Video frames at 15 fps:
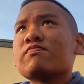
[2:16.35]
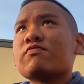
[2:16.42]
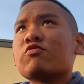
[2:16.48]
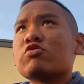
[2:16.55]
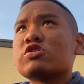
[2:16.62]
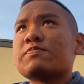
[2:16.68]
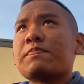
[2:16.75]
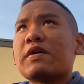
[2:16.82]

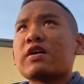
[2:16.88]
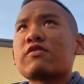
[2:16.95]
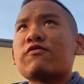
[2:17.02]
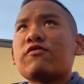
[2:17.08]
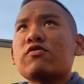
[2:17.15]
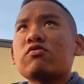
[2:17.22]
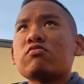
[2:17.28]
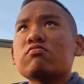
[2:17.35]

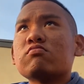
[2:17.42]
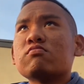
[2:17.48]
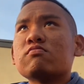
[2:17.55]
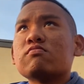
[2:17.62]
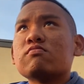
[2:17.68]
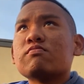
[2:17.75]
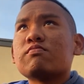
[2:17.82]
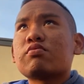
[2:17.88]
respectful,
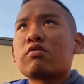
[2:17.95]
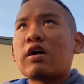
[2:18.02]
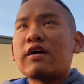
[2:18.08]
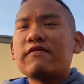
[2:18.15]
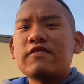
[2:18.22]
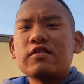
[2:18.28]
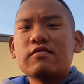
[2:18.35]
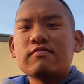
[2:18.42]

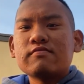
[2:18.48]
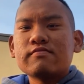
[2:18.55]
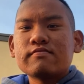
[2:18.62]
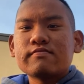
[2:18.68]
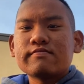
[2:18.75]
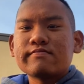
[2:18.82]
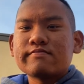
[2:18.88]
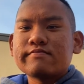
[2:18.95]
private,
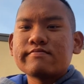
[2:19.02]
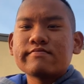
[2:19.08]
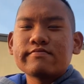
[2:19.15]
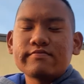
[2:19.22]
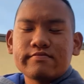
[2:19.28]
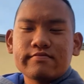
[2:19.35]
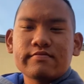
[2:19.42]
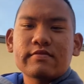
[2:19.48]

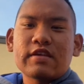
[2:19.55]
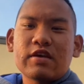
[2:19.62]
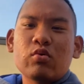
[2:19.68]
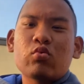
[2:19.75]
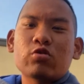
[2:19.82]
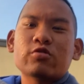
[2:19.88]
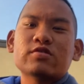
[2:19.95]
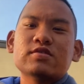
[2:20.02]
it
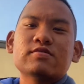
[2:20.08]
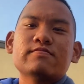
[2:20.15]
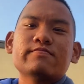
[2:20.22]
works.